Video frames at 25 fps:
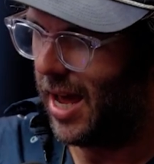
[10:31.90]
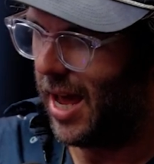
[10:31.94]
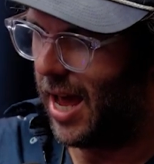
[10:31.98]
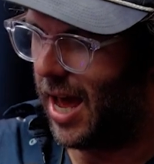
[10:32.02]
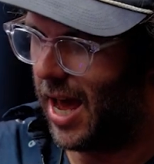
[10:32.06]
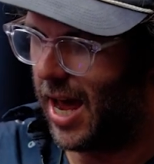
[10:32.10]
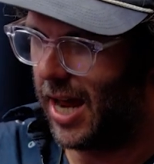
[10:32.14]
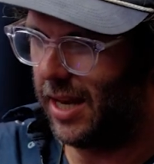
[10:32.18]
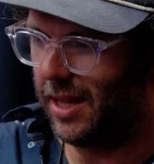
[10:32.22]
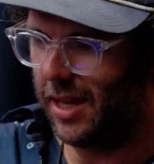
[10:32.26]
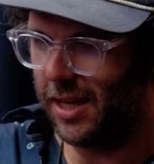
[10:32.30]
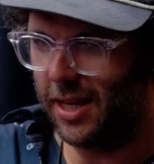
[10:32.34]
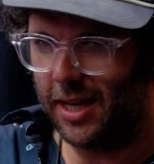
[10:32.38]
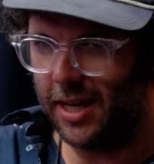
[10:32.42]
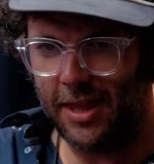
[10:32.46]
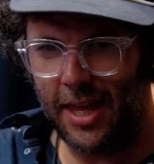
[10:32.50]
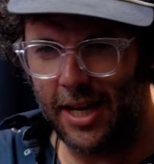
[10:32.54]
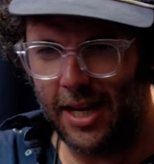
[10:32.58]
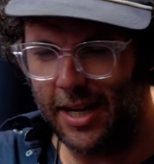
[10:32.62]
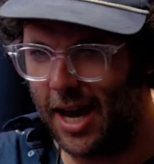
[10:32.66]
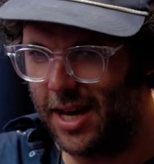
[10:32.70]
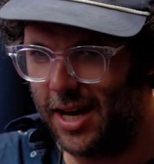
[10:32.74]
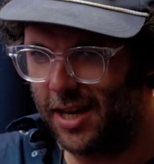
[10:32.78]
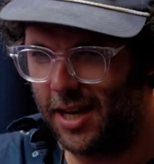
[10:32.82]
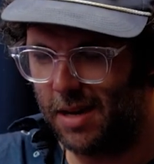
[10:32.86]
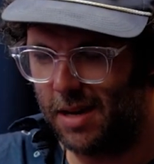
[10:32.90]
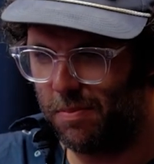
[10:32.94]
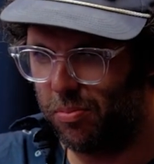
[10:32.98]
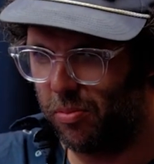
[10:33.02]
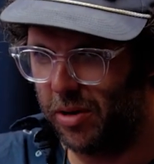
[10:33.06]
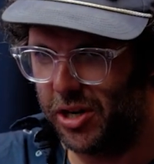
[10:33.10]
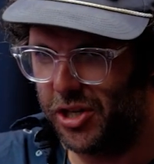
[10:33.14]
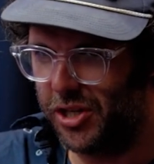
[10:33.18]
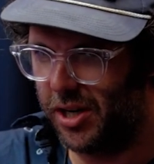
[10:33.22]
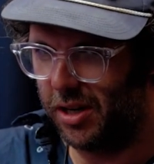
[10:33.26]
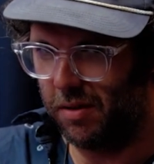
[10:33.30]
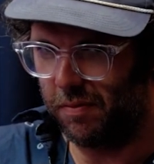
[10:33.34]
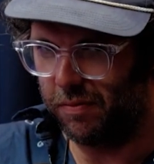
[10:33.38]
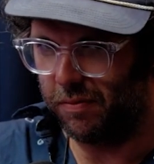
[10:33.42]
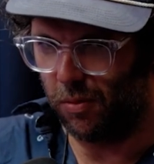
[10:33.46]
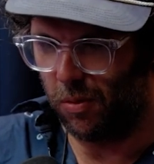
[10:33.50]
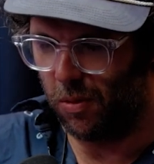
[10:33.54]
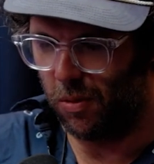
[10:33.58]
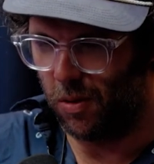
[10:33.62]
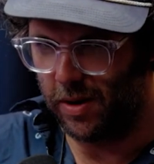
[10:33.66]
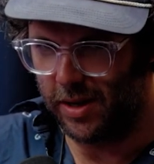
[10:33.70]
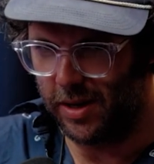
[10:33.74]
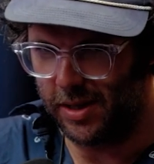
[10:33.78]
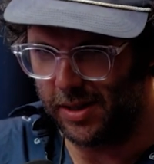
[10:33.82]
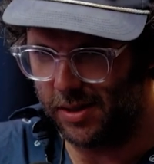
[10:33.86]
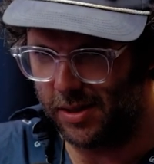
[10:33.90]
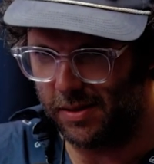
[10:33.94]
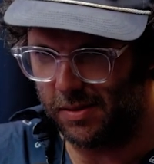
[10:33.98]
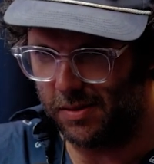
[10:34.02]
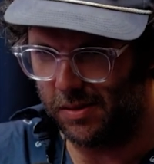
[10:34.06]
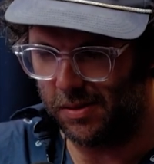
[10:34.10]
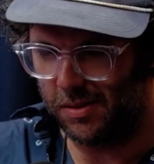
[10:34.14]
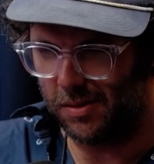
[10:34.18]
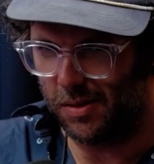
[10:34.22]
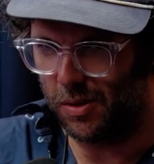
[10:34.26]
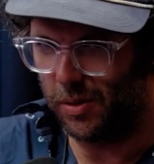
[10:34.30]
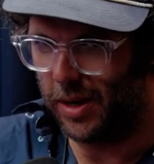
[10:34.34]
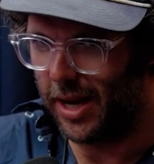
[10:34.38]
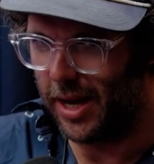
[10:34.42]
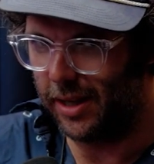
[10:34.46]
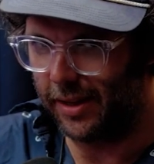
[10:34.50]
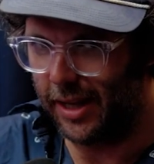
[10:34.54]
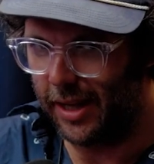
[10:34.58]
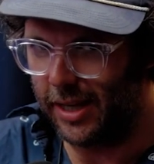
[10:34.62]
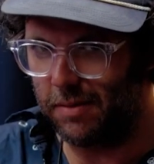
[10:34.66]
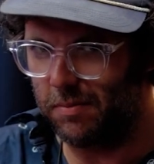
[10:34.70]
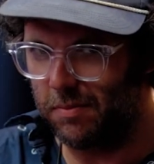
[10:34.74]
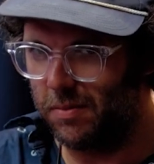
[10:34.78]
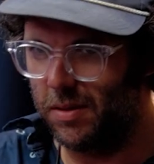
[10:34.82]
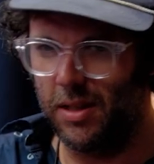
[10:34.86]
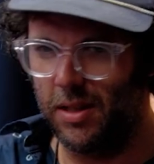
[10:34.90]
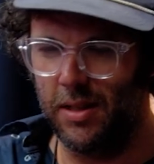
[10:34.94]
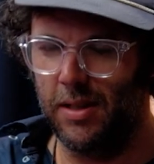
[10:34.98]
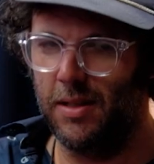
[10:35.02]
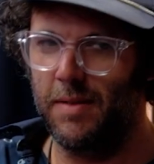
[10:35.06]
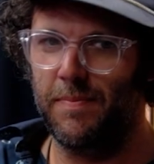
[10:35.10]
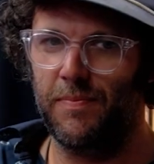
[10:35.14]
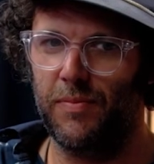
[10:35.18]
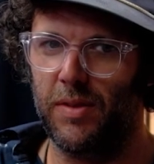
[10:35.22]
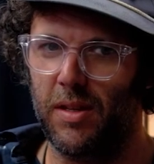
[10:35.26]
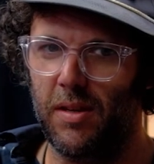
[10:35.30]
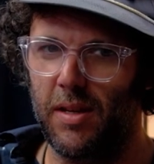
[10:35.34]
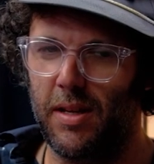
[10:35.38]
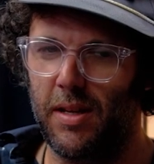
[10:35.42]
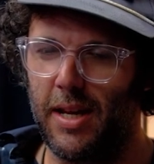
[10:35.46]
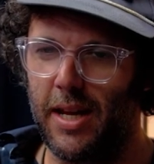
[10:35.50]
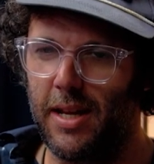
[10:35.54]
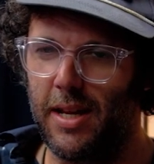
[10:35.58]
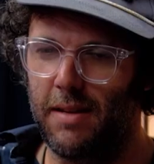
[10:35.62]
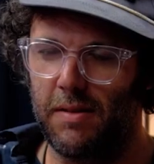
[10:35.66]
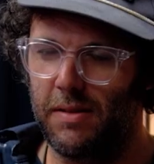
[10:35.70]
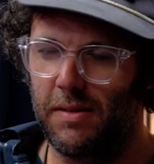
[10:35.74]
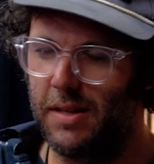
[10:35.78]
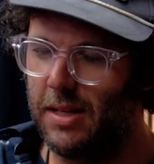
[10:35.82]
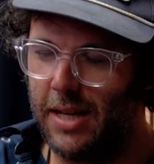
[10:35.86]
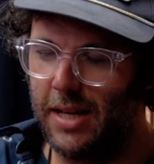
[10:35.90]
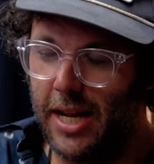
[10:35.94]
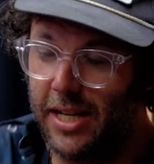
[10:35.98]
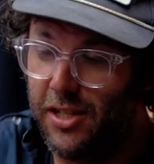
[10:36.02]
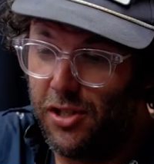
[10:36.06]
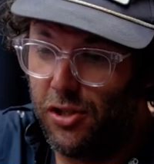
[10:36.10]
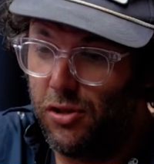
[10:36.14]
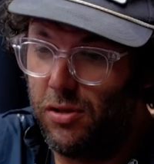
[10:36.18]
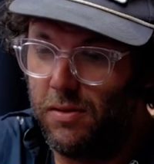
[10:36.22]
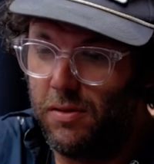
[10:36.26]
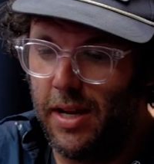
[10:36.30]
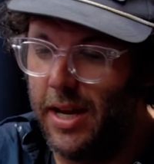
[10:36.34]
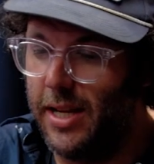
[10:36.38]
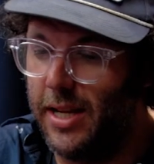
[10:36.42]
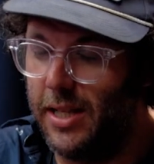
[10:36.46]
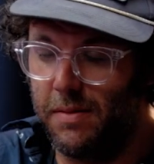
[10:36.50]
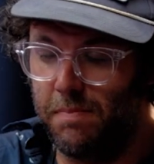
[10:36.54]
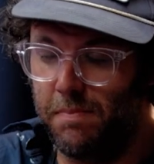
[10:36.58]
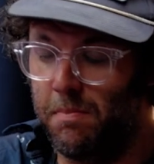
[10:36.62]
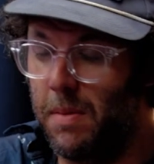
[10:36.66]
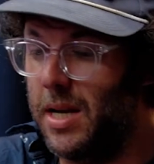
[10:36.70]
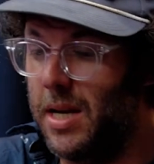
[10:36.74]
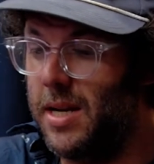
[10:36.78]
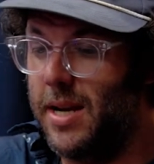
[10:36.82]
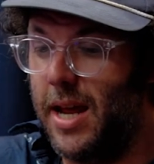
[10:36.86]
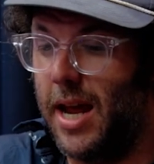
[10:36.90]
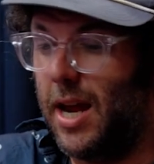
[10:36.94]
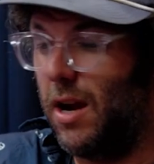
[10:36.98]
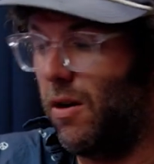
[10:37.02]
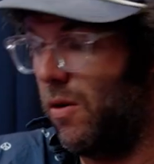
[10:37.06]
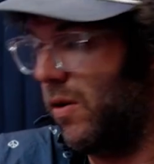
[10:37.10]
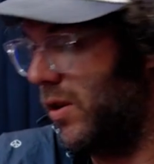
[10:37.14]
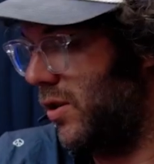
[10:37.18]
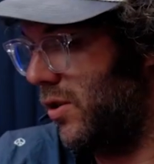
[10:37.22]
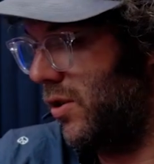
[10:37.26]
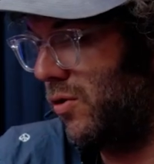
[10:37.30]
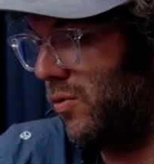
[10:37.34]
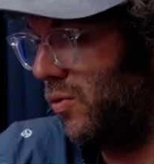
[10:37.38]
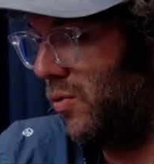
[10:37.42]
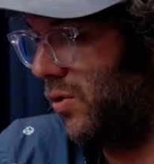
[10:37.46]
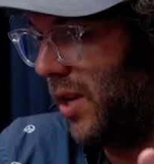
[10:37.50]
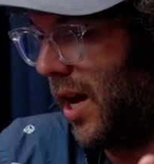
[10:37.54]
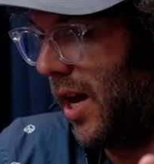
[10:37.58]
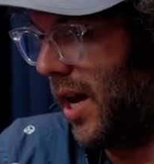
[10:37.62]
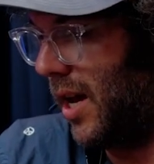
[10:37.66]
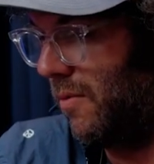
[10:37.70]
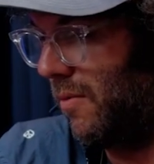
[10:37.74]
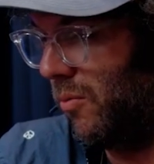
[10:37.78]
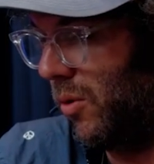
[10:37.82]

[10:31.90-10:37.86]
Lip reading: And the thing I keep reaching for is, okay, like it's Monday or it's Tuesday.